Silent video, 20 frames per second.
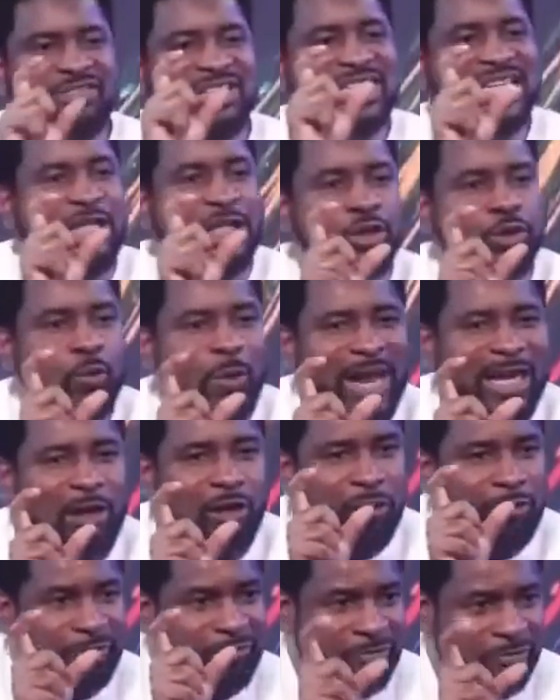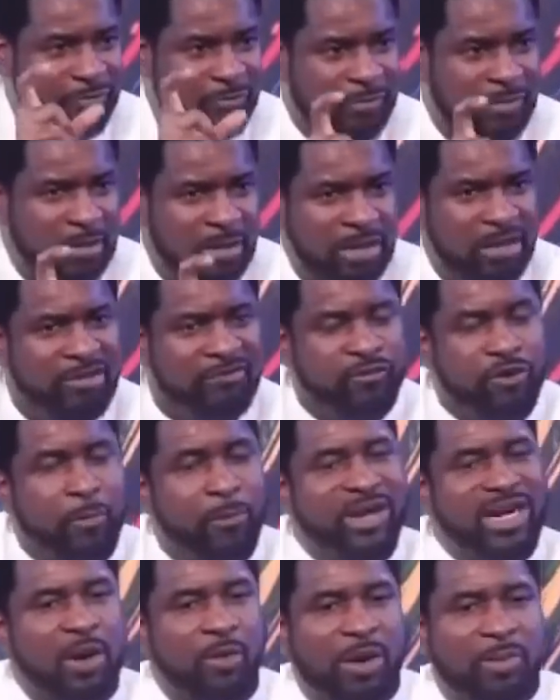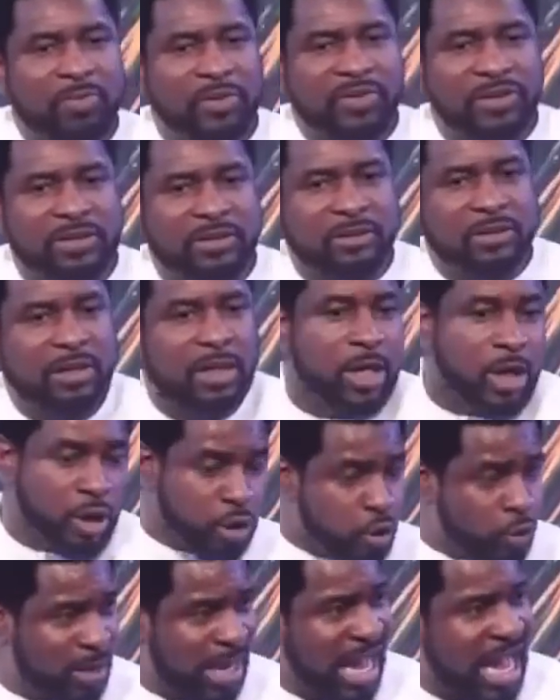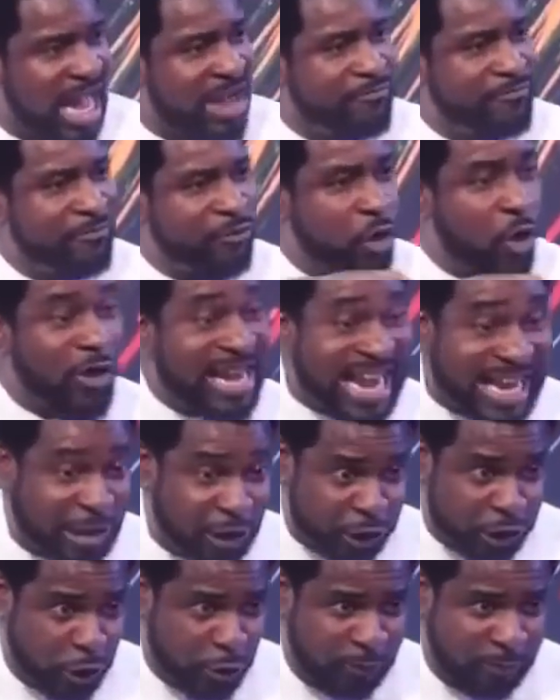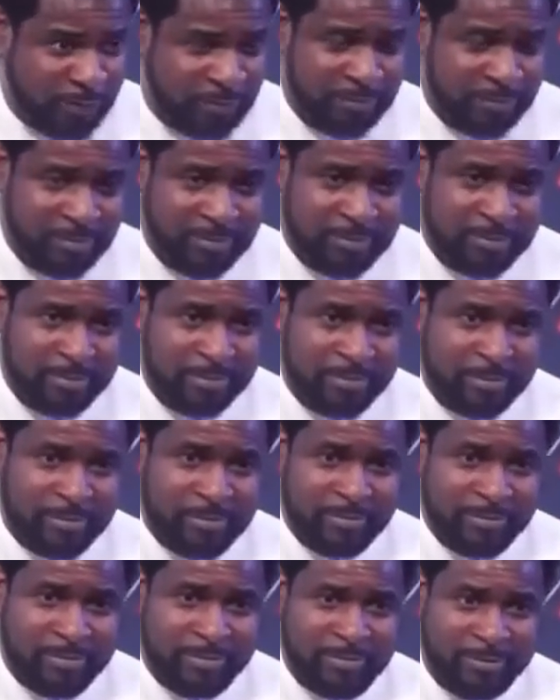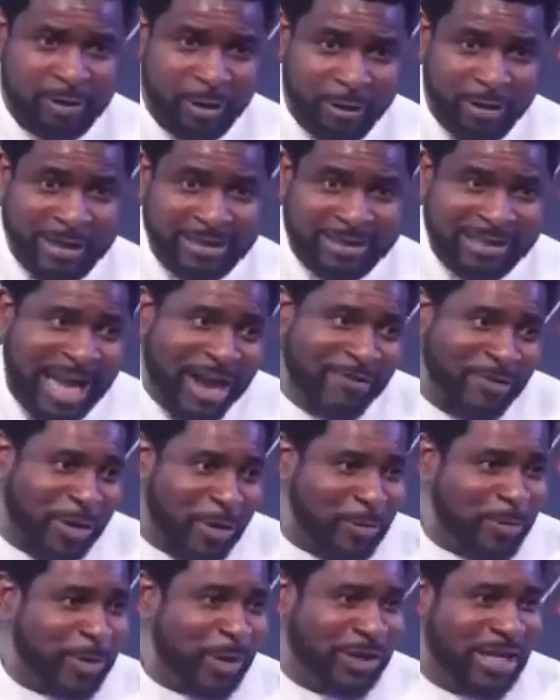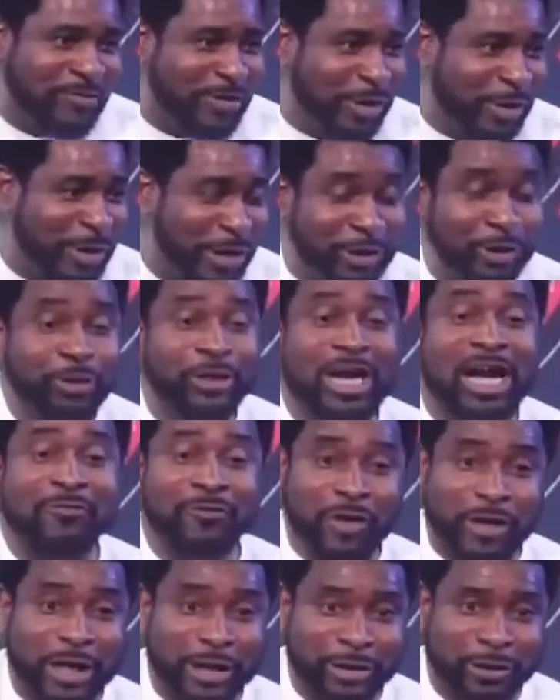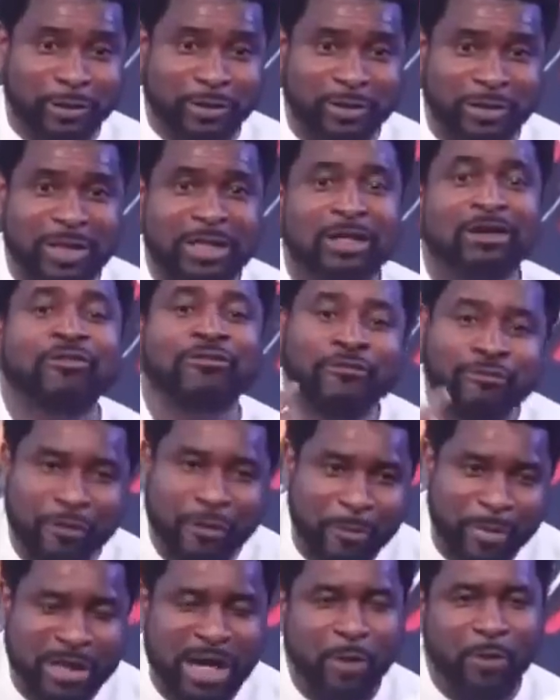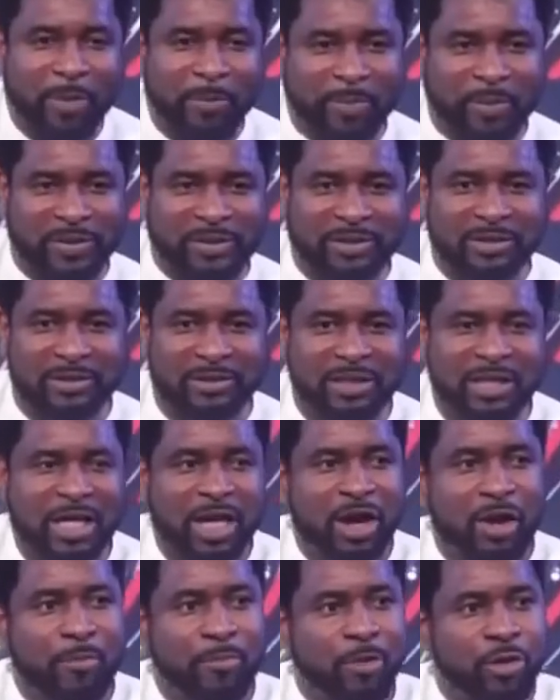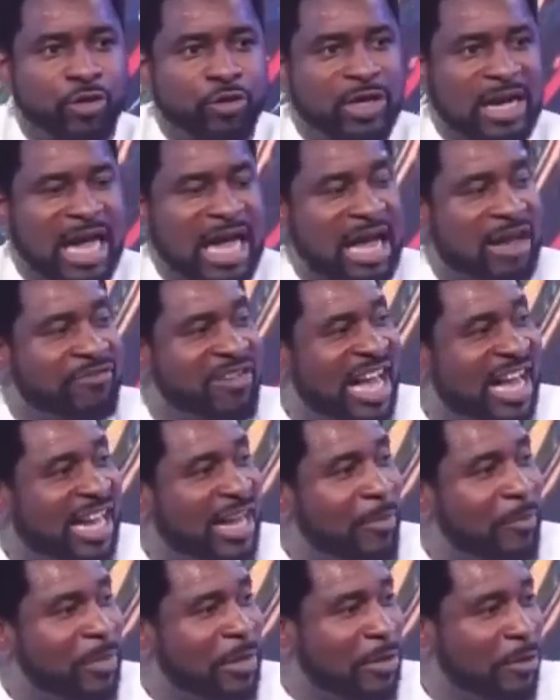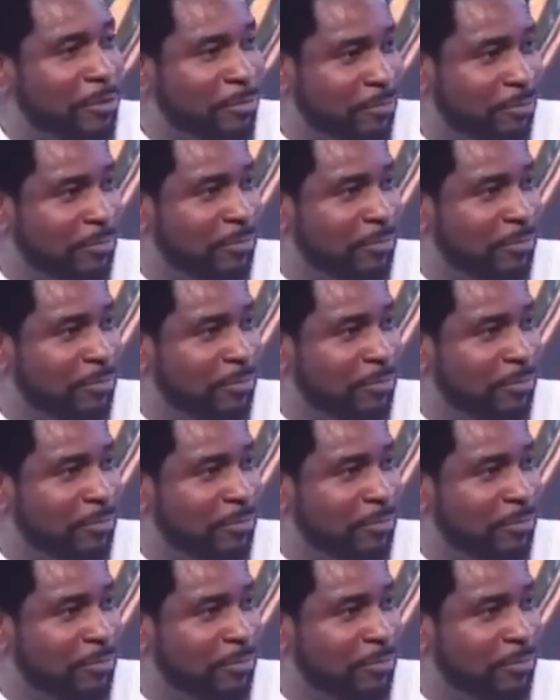sexual love for more than one person. You can have connection. All right? So we just have a connection. You can have connection for more than one person. But you can't have agape love